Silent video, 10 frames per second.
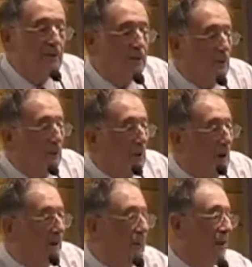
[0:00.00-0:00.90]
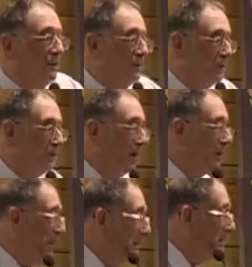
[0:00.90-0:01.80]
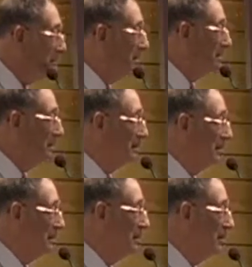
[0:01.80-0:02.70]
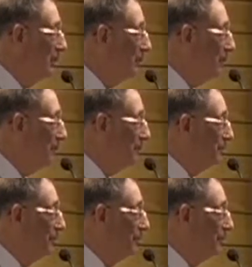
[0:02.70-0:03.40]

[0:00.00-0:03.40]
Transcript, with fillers: from quite well-to-do families. That's the norm.